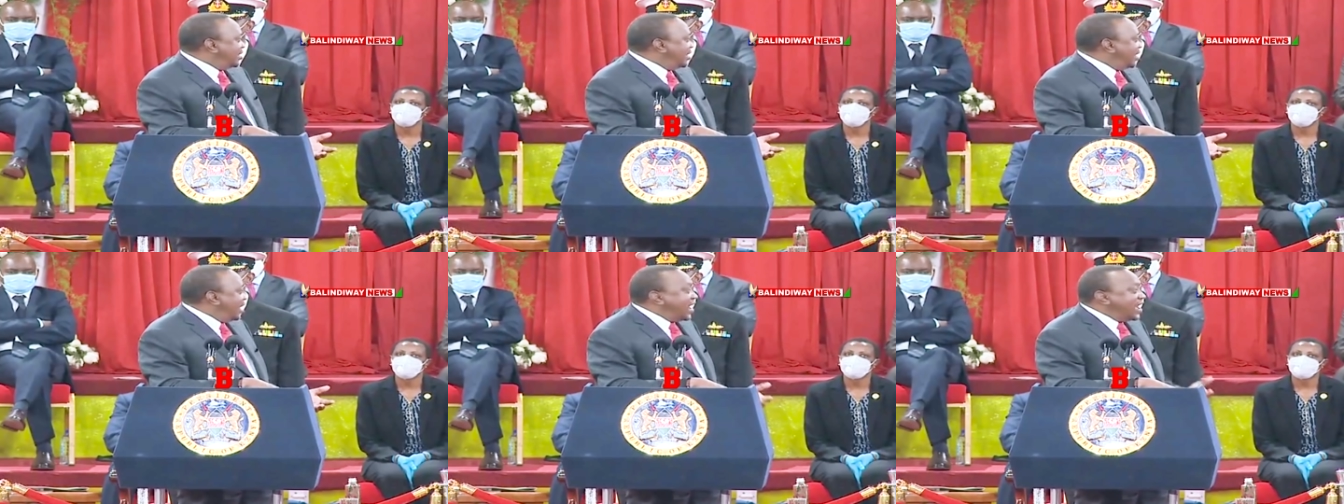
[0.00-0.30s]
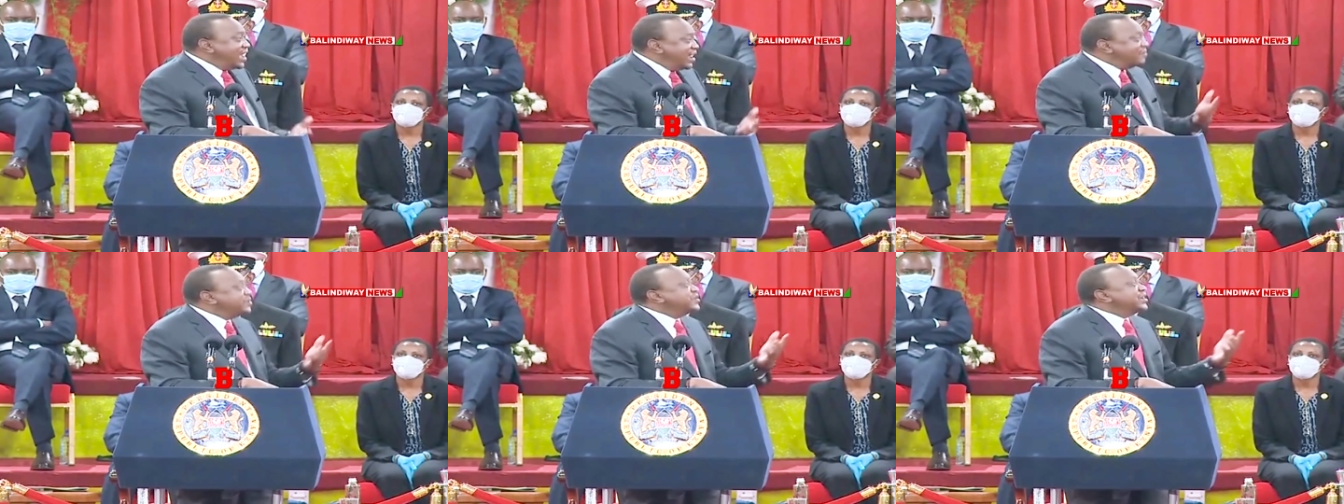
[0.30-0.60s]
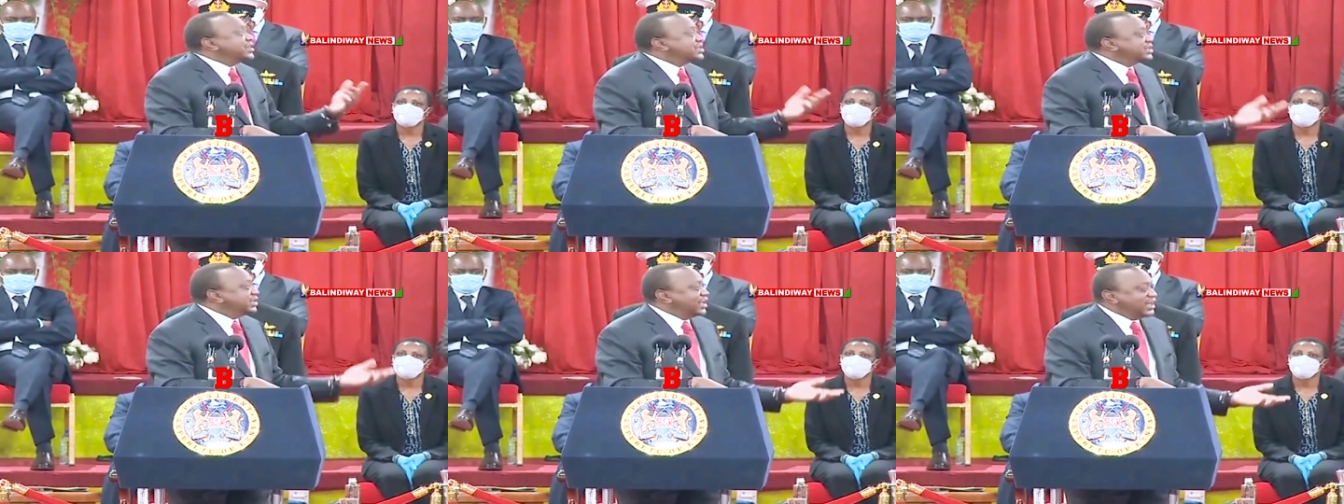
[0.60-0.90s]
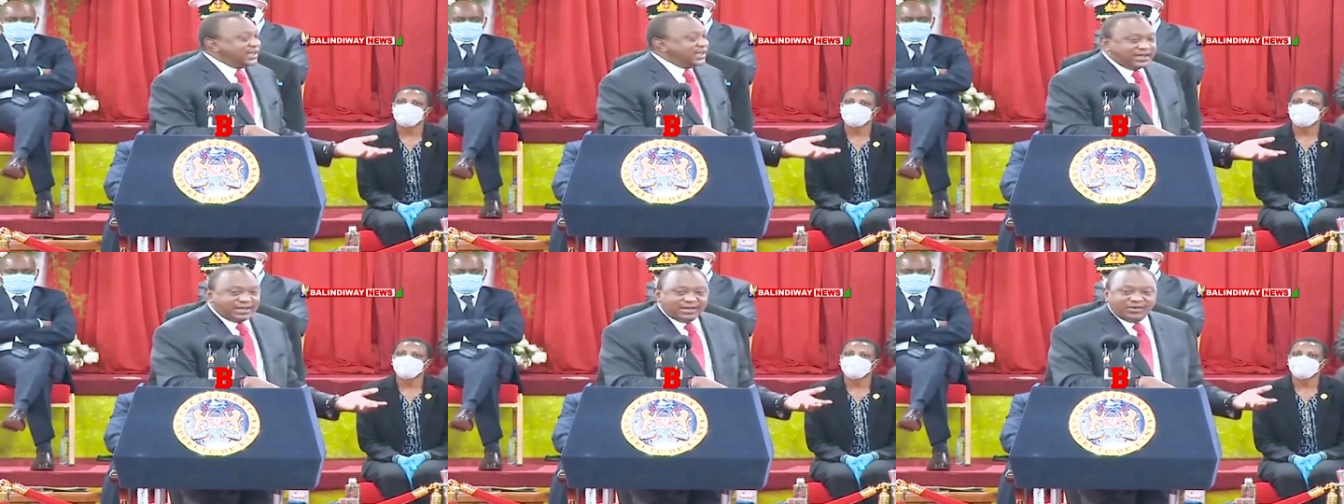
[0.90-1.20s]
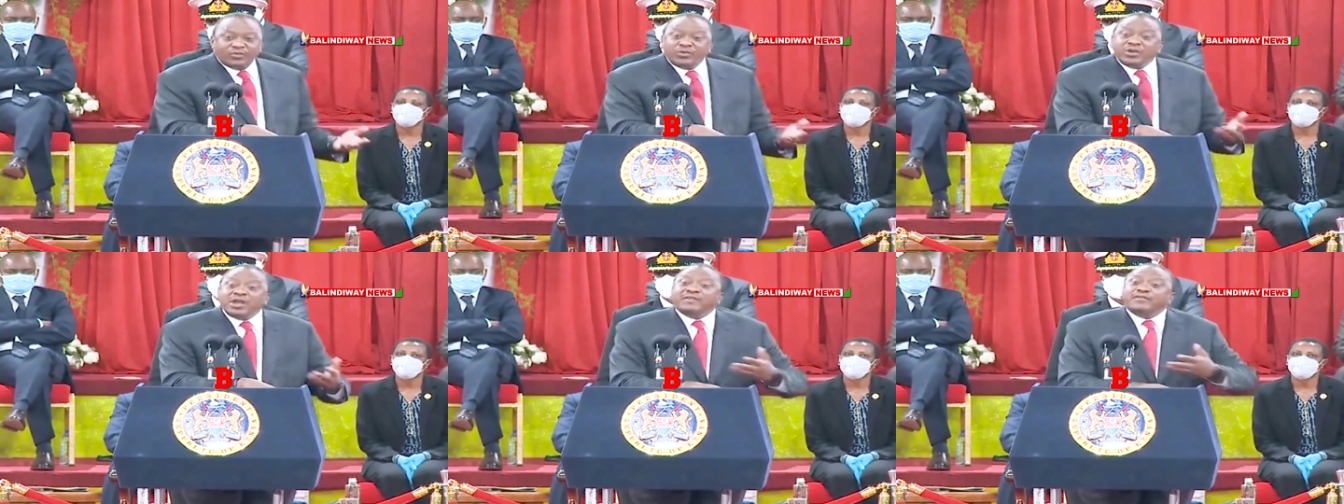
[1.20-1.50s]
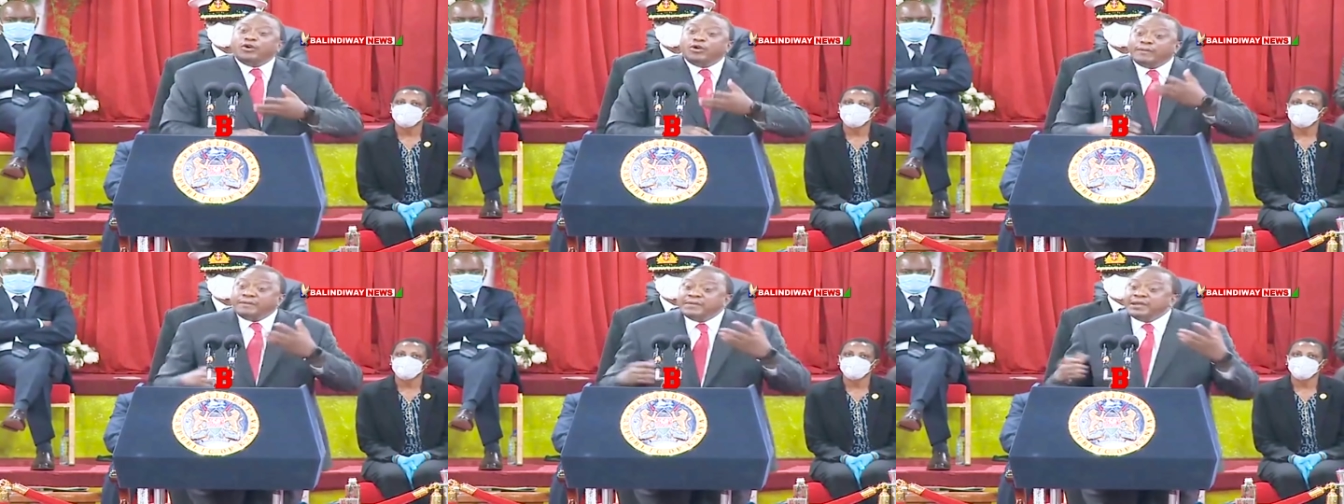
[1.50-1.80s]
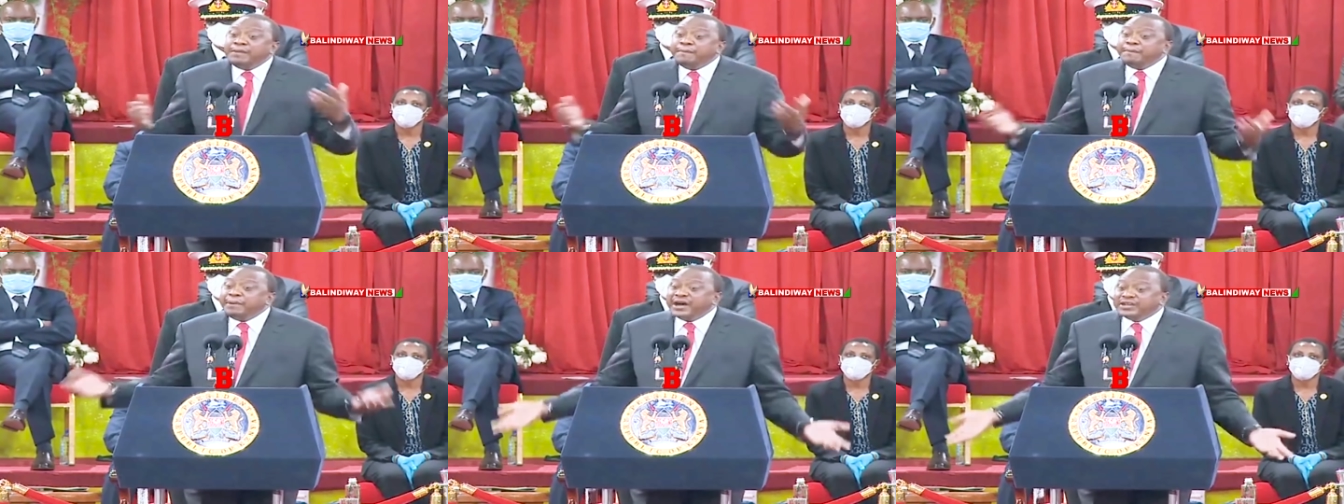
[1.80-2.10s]
I am just saying we have all
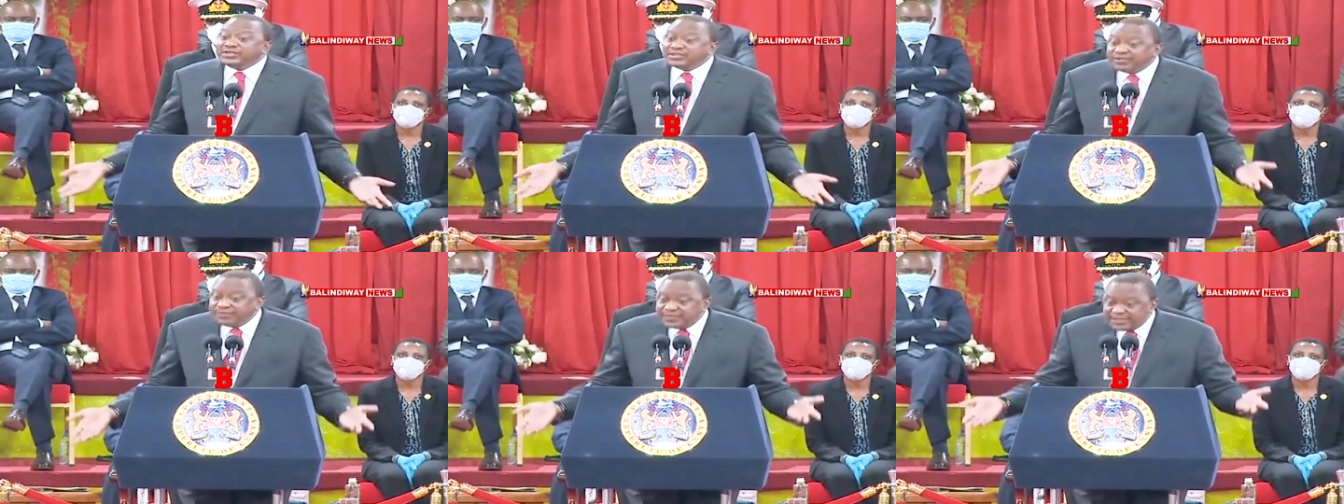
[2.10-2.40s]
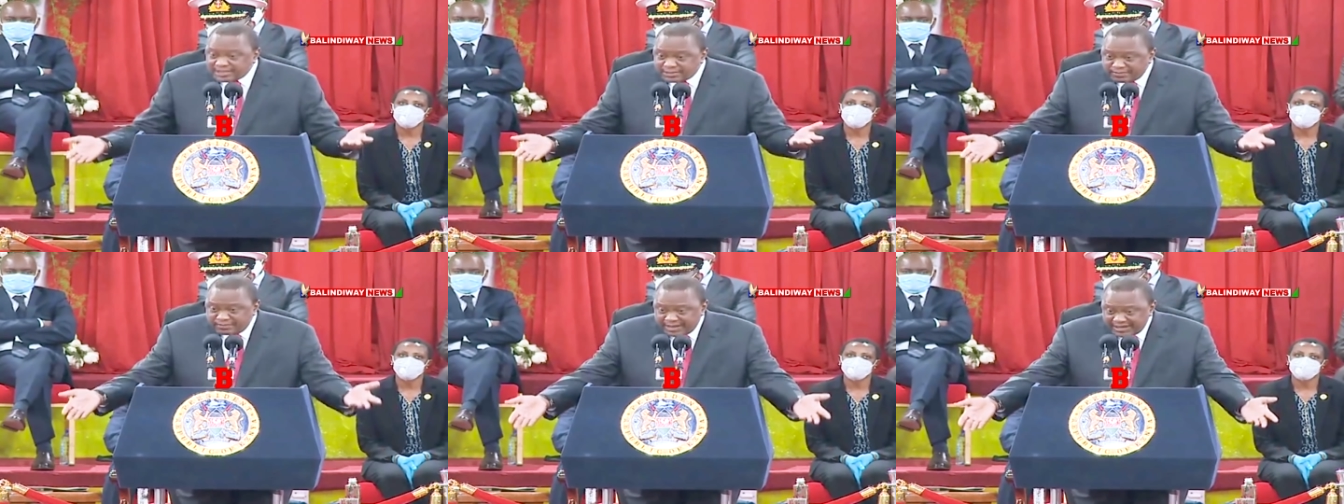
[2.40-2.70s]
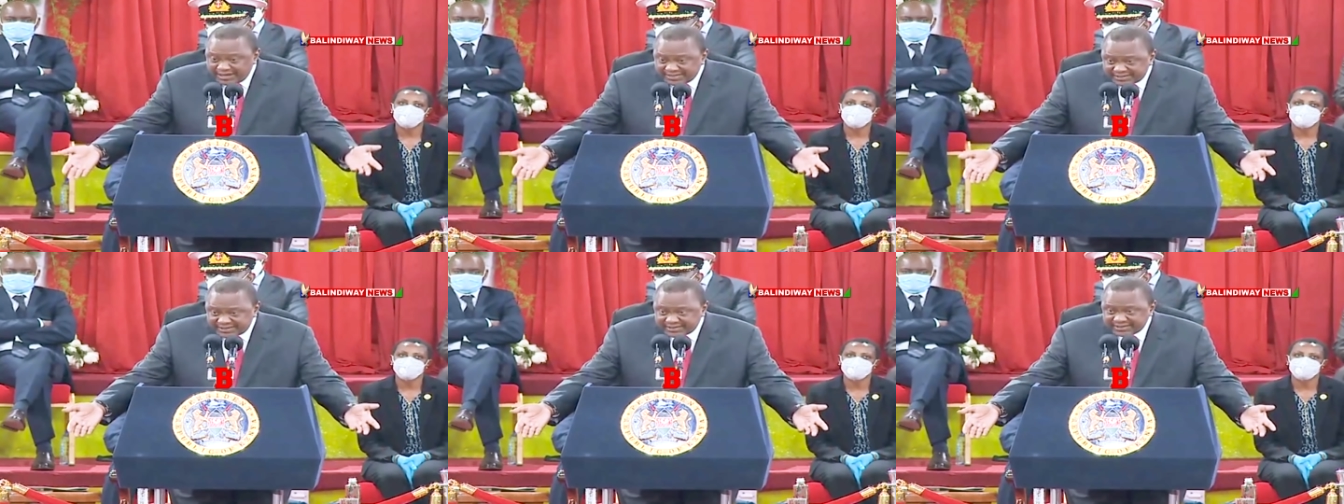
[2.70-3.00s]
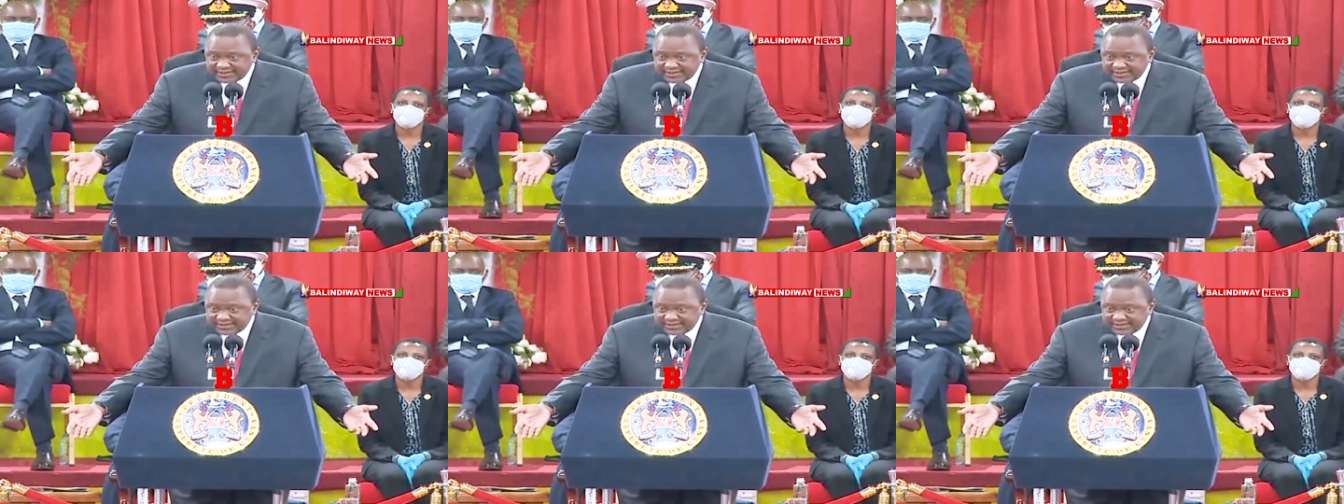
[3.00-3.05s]
been part of this mess.